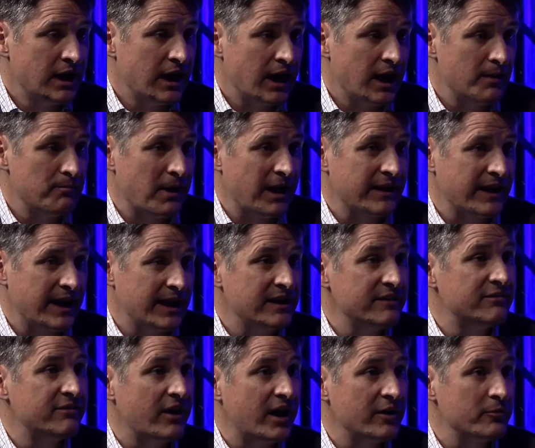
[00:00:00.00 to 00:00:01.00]
About
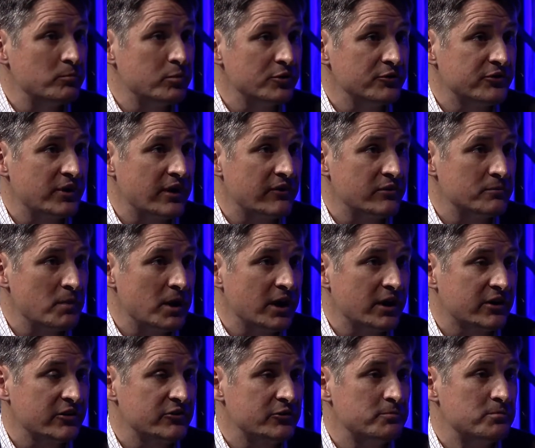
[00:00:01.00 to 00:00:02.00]
85% of
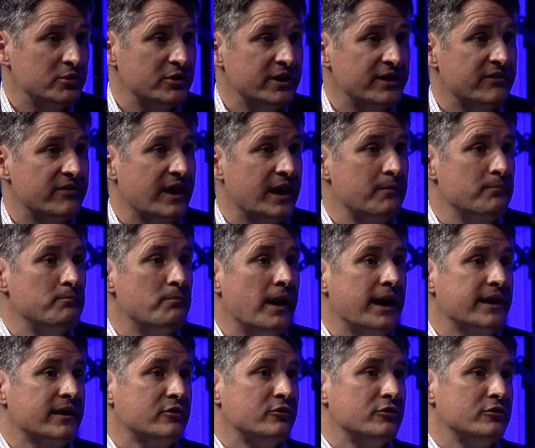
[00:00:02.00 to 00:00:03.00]
Americans believe that
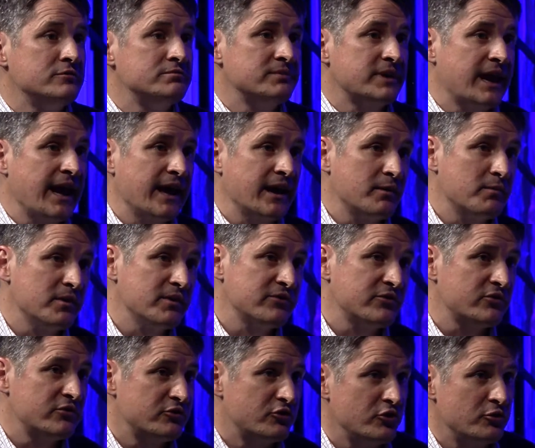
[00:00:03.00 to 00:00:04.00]
medical
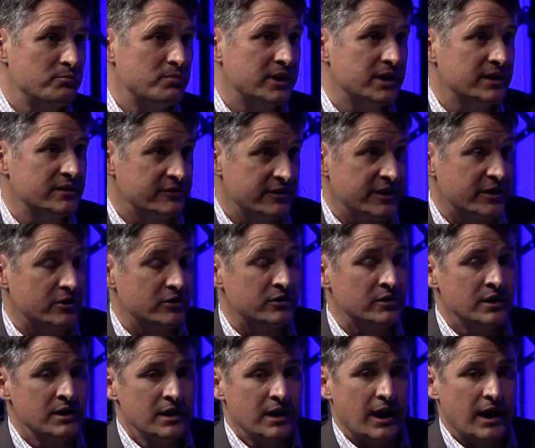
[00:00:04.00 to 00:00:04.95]
cannabis should be legal.